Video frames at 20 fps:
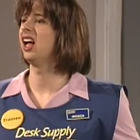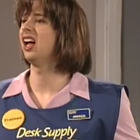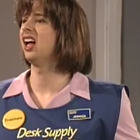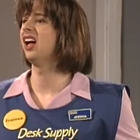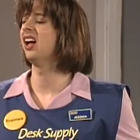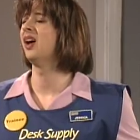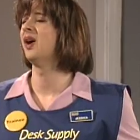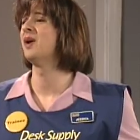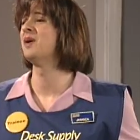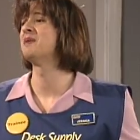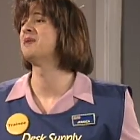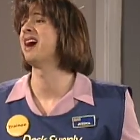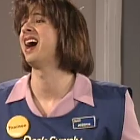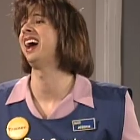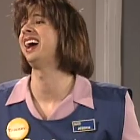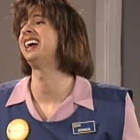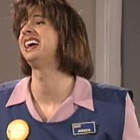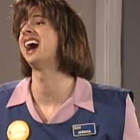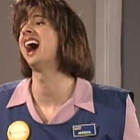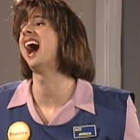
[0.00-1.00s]
Oh
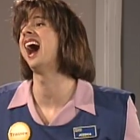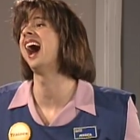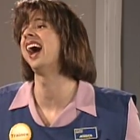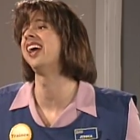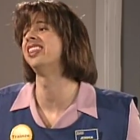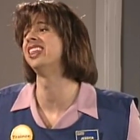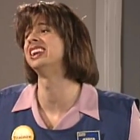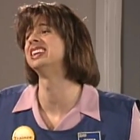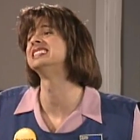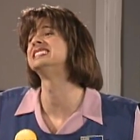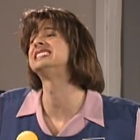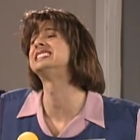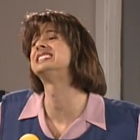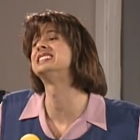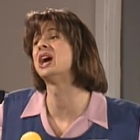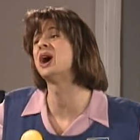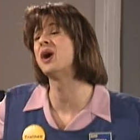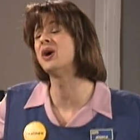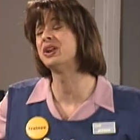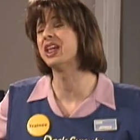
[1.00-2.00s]
my God, that is
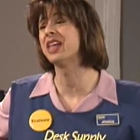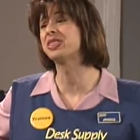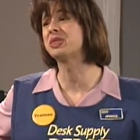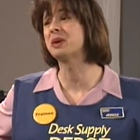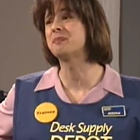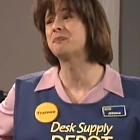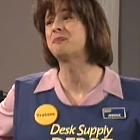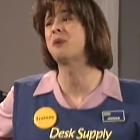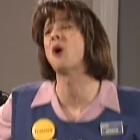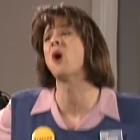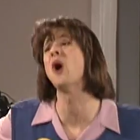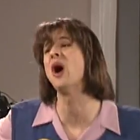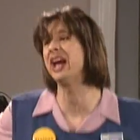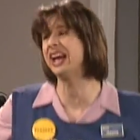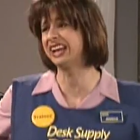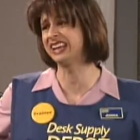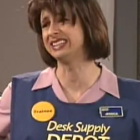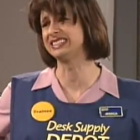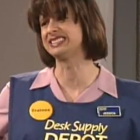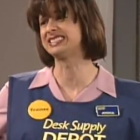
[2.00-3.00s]
so not the
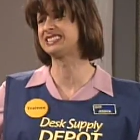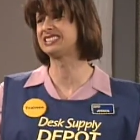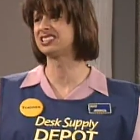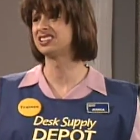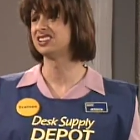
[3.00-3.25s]
point.